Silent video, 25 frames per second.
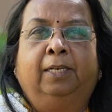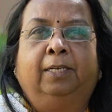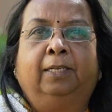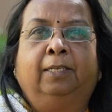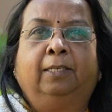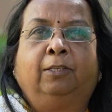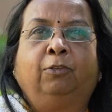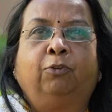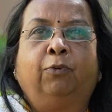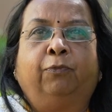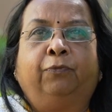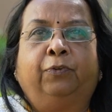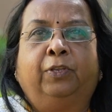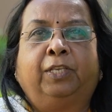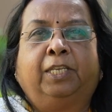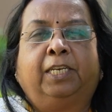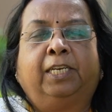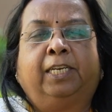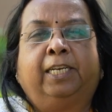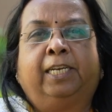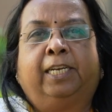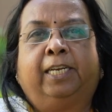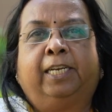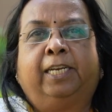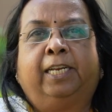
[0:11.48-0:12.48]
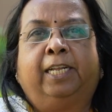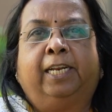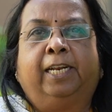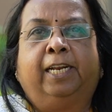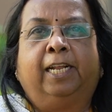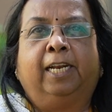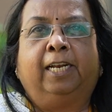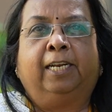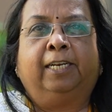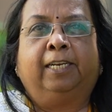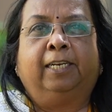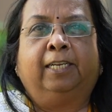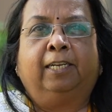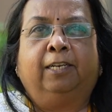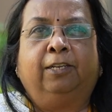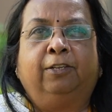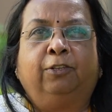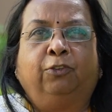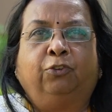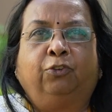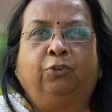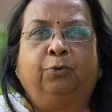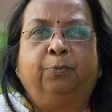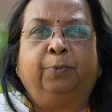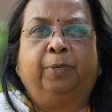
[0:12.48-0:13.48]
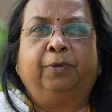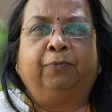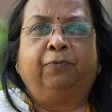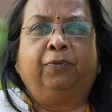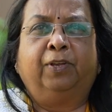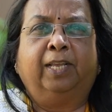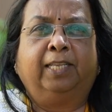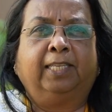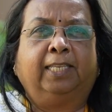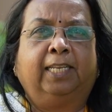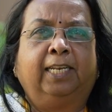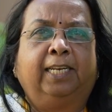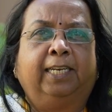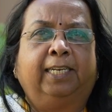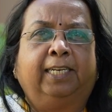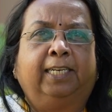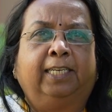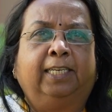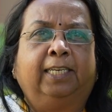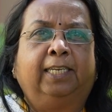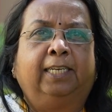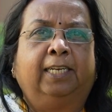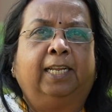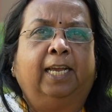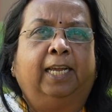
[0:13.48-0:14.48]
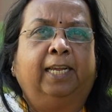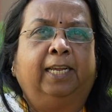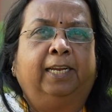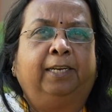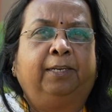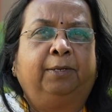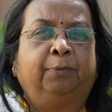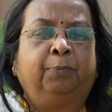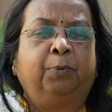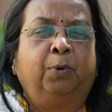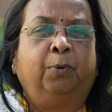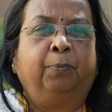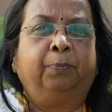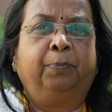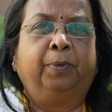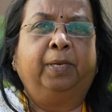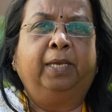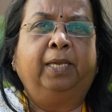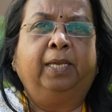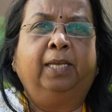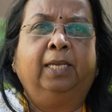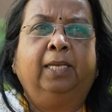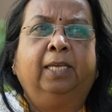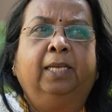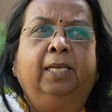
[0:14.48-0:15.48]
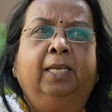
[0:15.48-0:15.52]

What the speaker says: in sophisticated analytical instrument facility in IIT Bombay,